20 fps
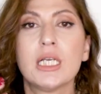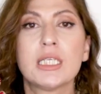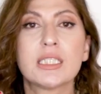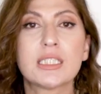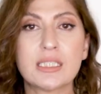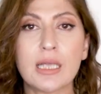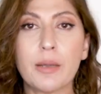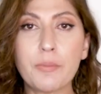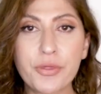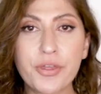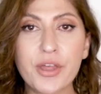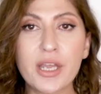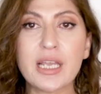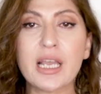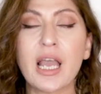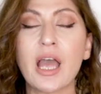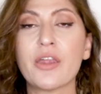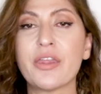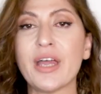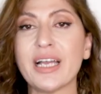
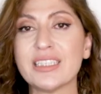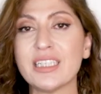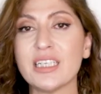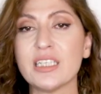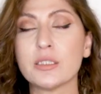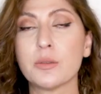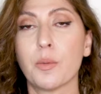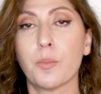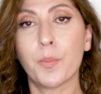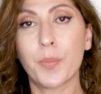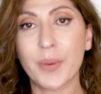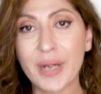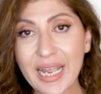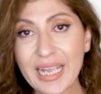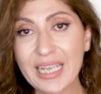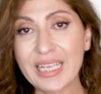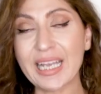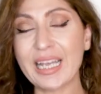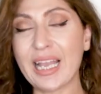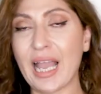something that is
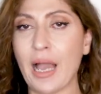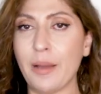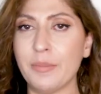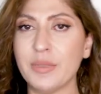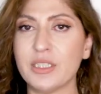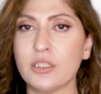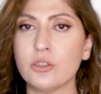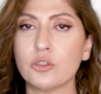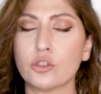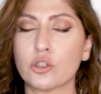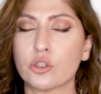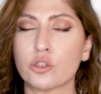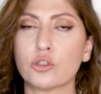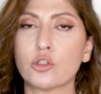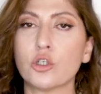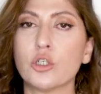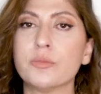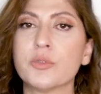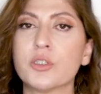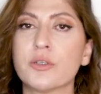breaking Amazon's
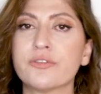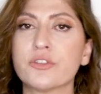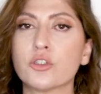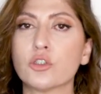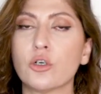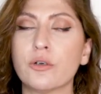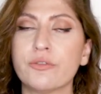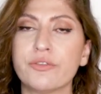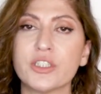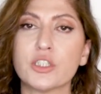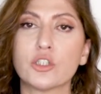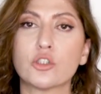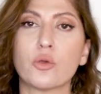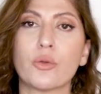terms of service.